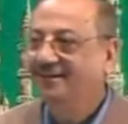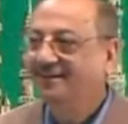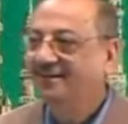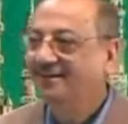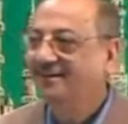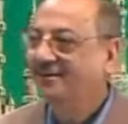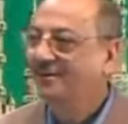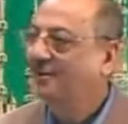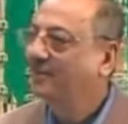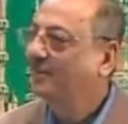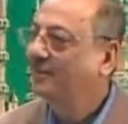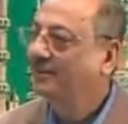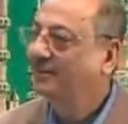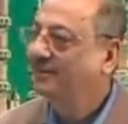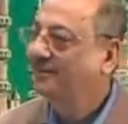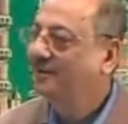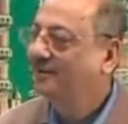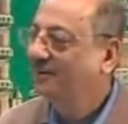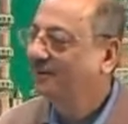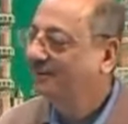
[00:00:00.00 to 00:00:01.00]
nobody
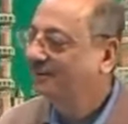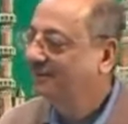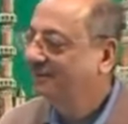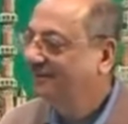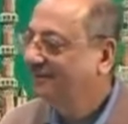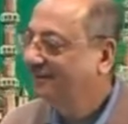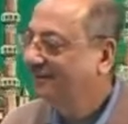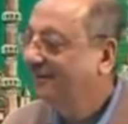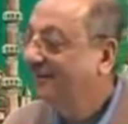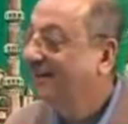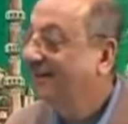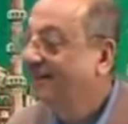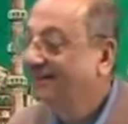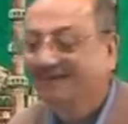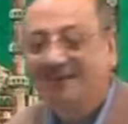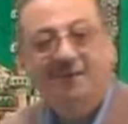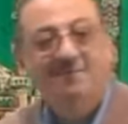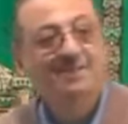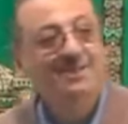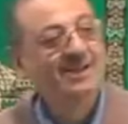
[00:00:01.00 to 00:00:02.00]
knows
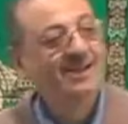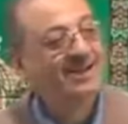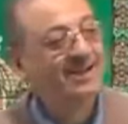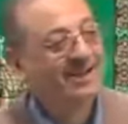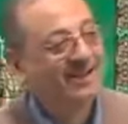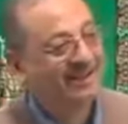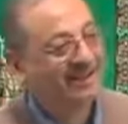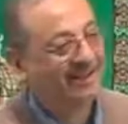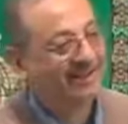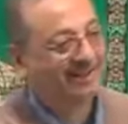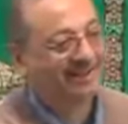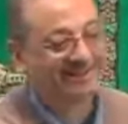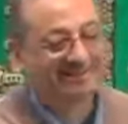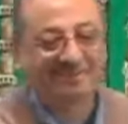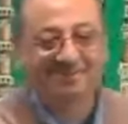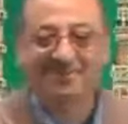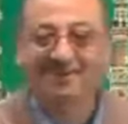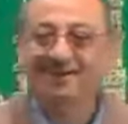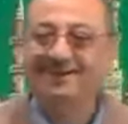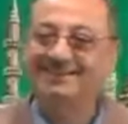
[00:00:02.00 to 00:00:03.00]
Tamiz
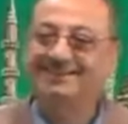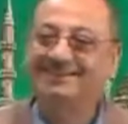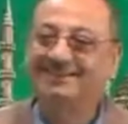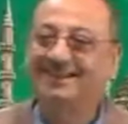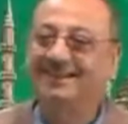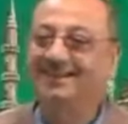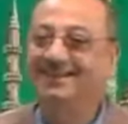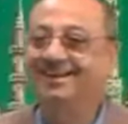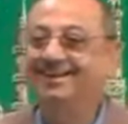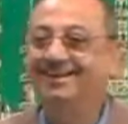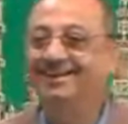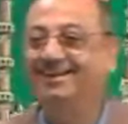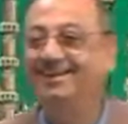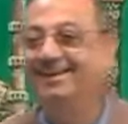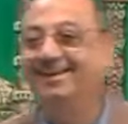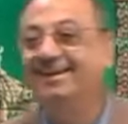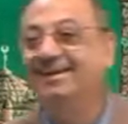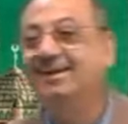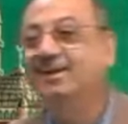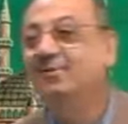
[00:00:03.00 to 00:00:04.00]
mashallah
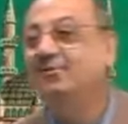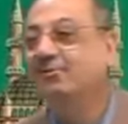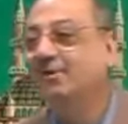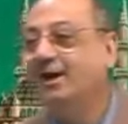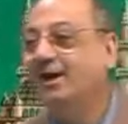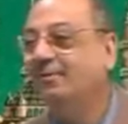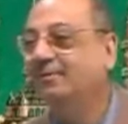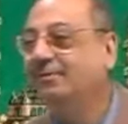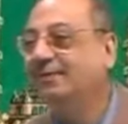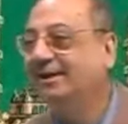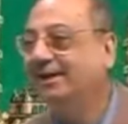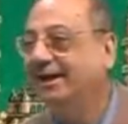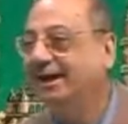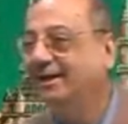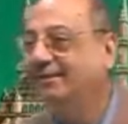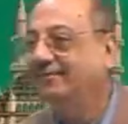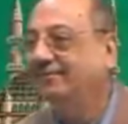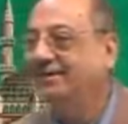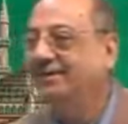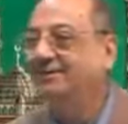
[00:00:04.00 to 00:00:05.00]
from
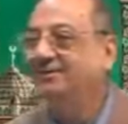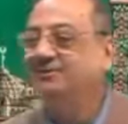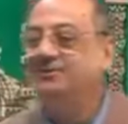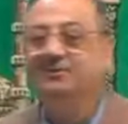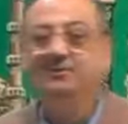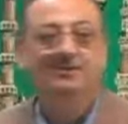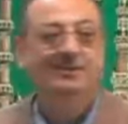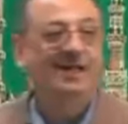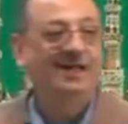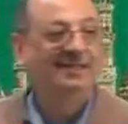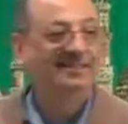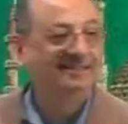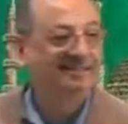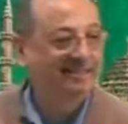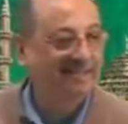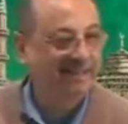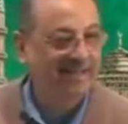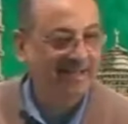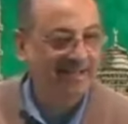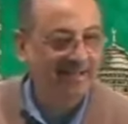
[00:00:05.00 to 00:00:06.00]
11 to
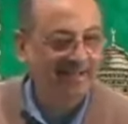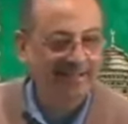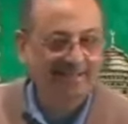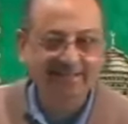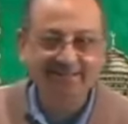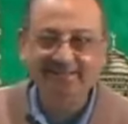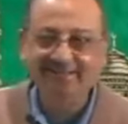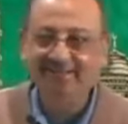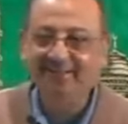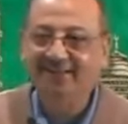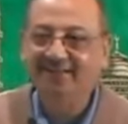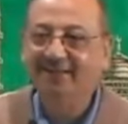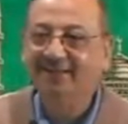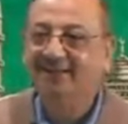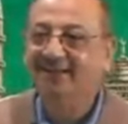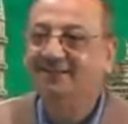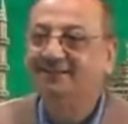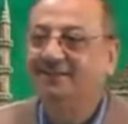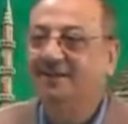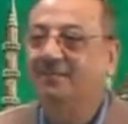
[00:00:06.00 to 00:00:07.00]
99
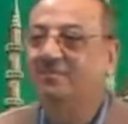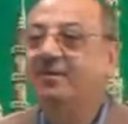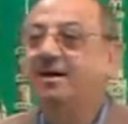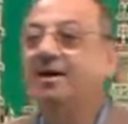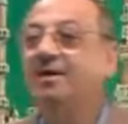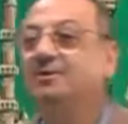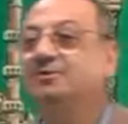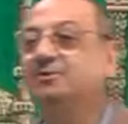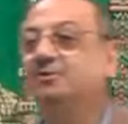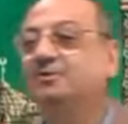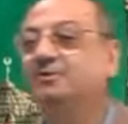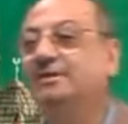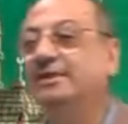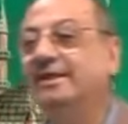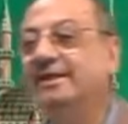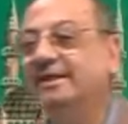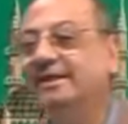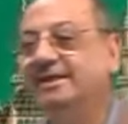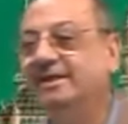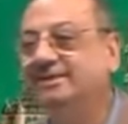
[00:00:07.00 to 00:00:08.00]
the madud
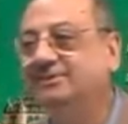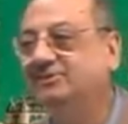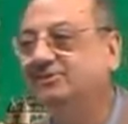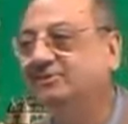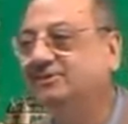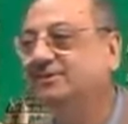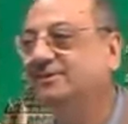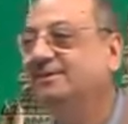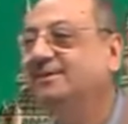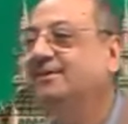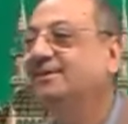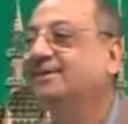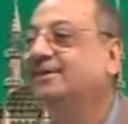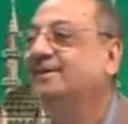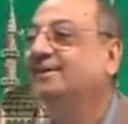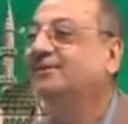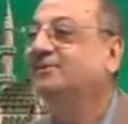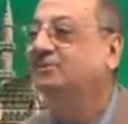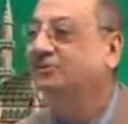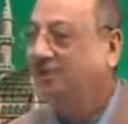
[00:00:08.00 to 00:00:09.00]
is
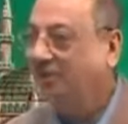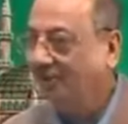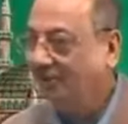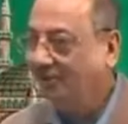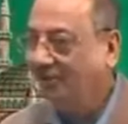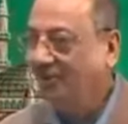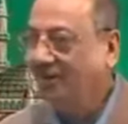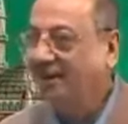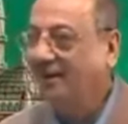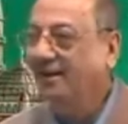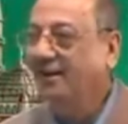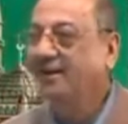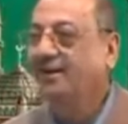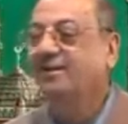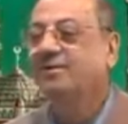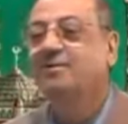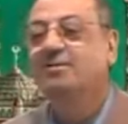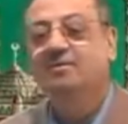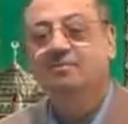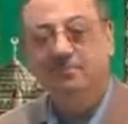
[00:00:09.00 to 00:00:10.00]
singular
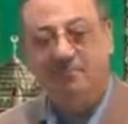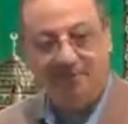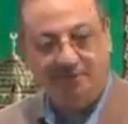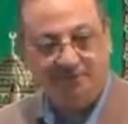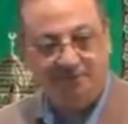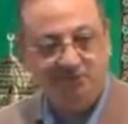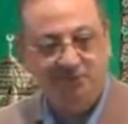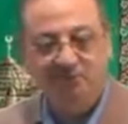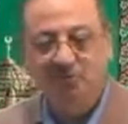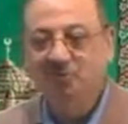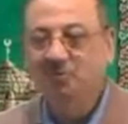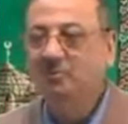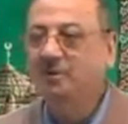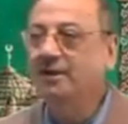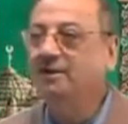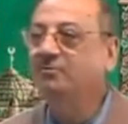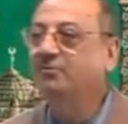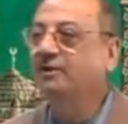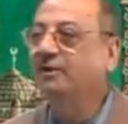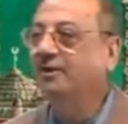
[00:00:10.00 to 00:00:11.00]
mansub
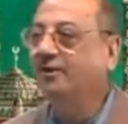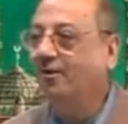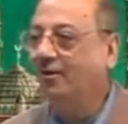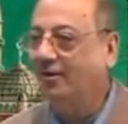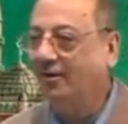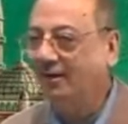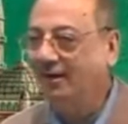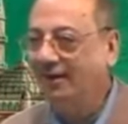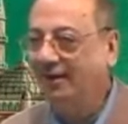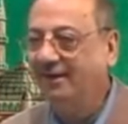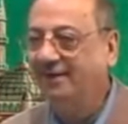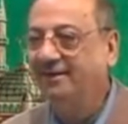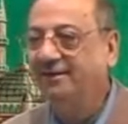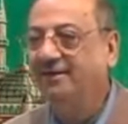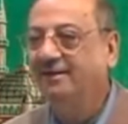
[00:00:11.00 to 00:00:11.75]
and we call it